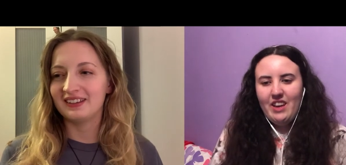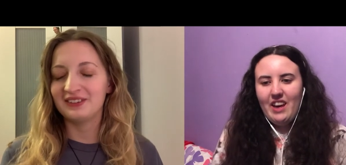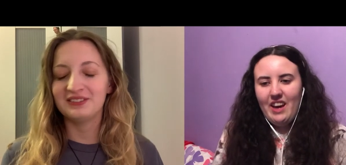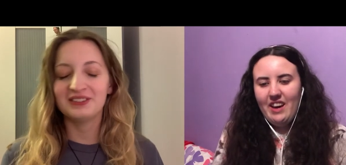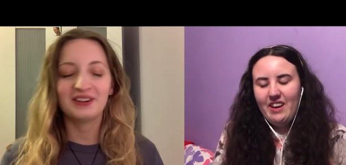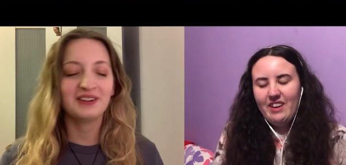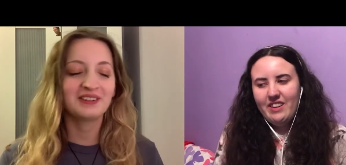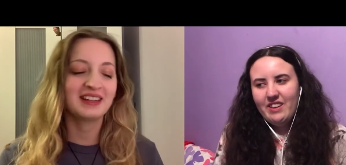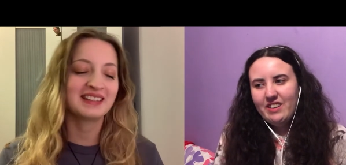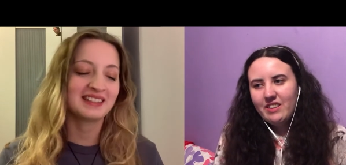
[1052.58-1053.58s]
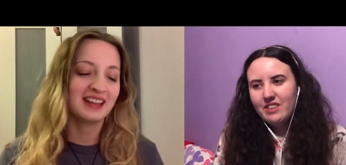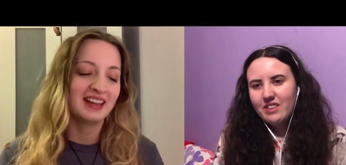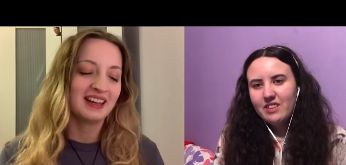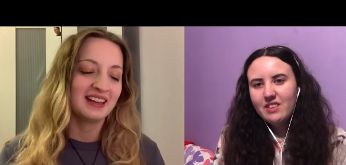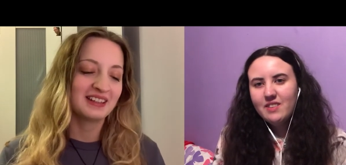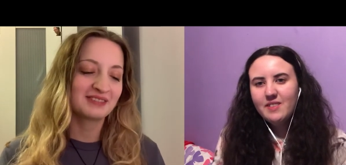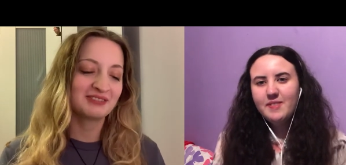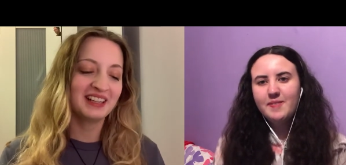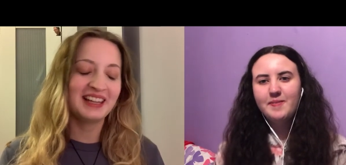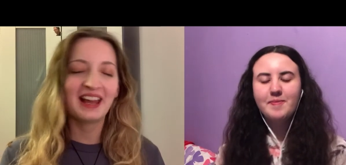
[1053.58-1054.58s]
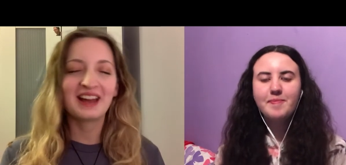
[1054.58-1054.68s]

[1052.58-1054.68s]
Speaker 1: yeah know, it's it's really